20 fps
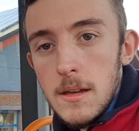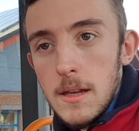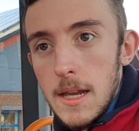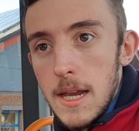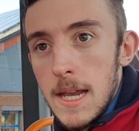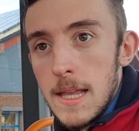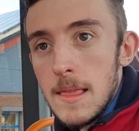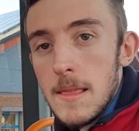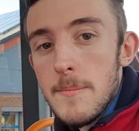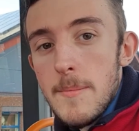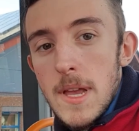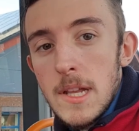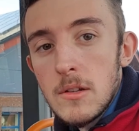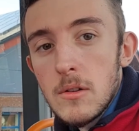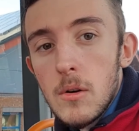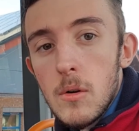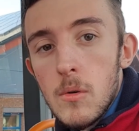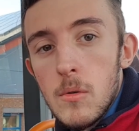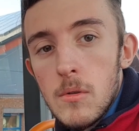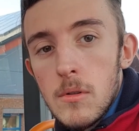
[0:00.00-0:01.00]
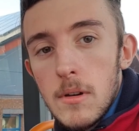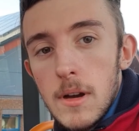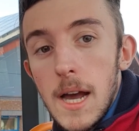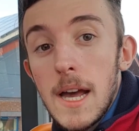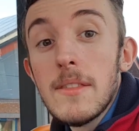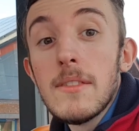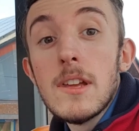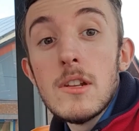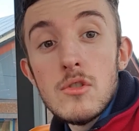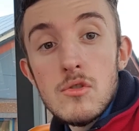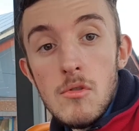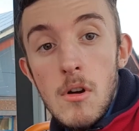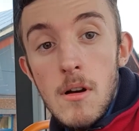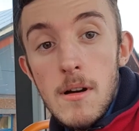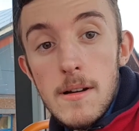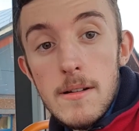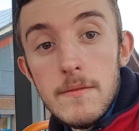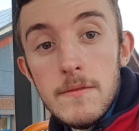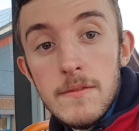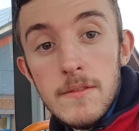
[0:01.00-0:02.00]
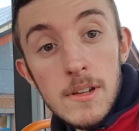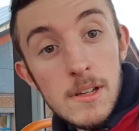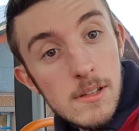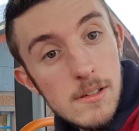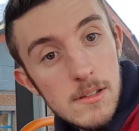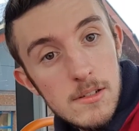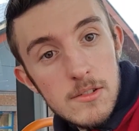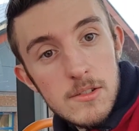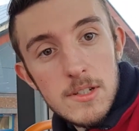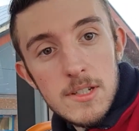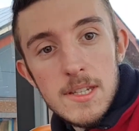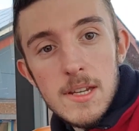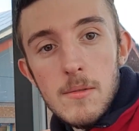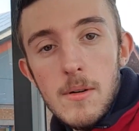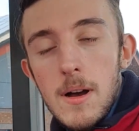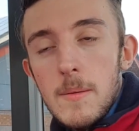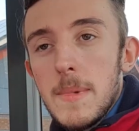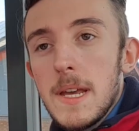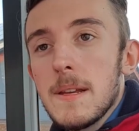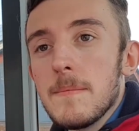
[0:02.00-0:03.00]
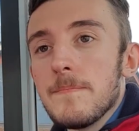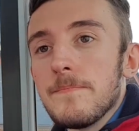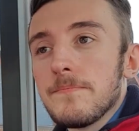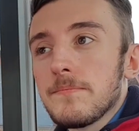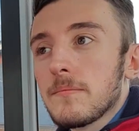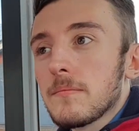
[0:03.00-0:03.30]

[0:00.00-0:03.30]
in the middle and then drive. Do you see what I mean?